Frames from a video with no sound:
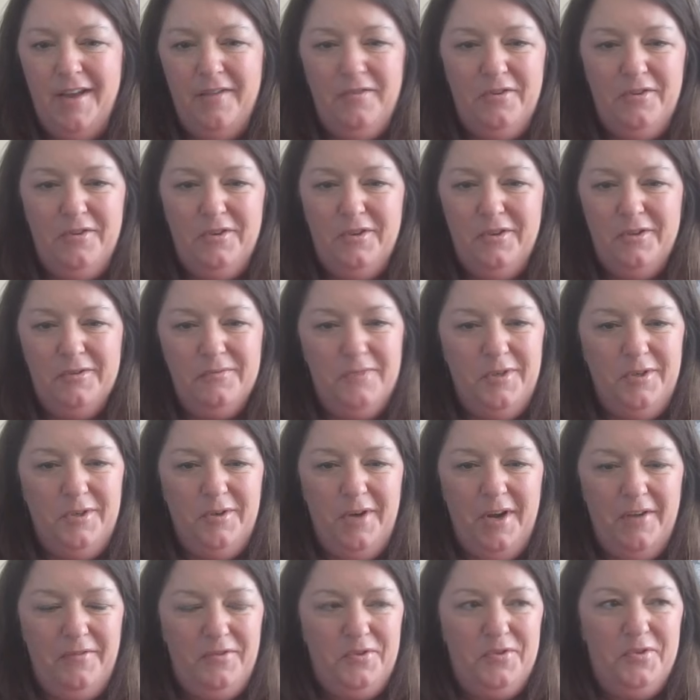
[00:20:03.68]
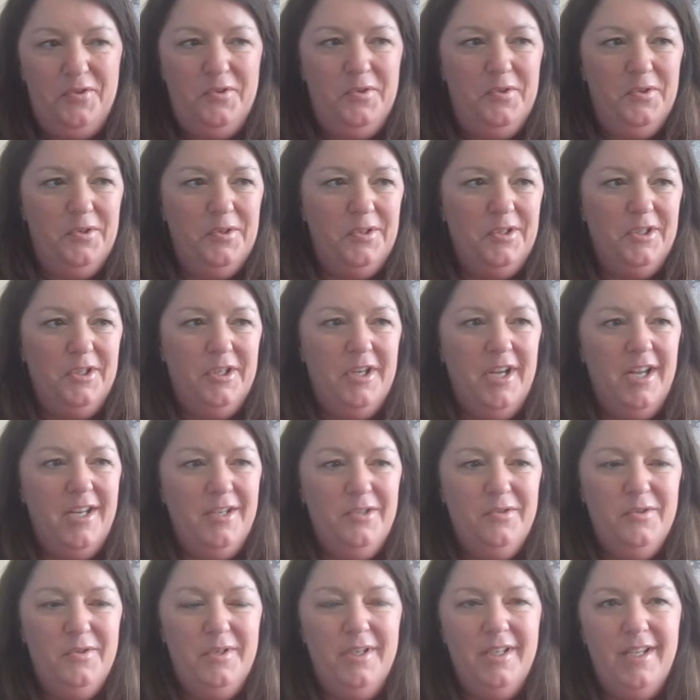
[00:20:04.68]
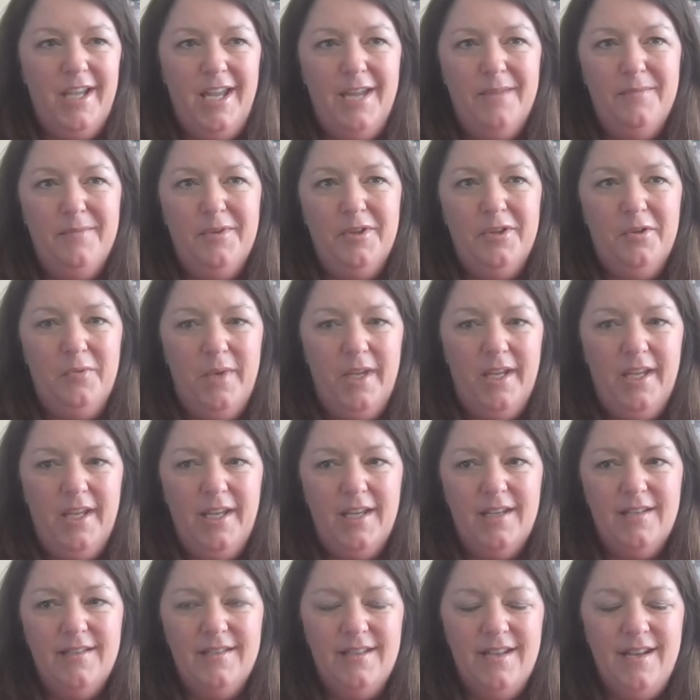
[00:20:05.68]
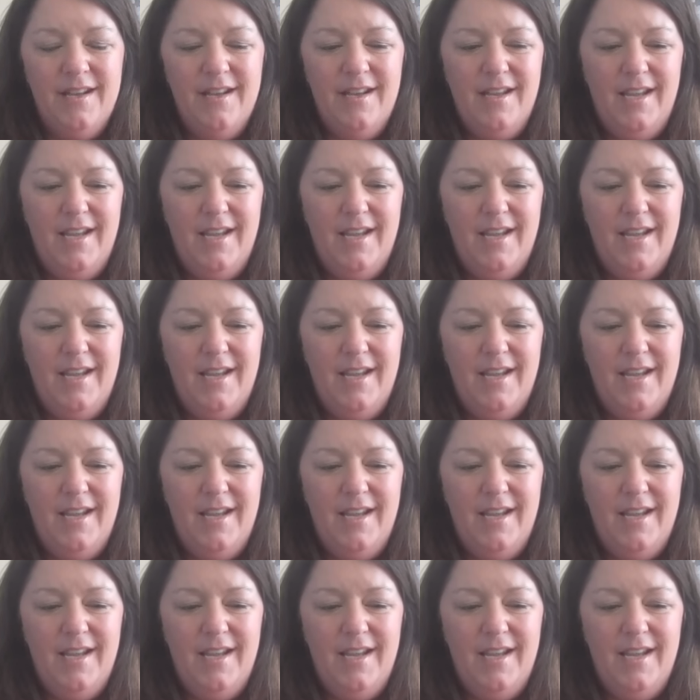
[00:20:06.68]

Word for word: after you know after school or heading to a game on the weekend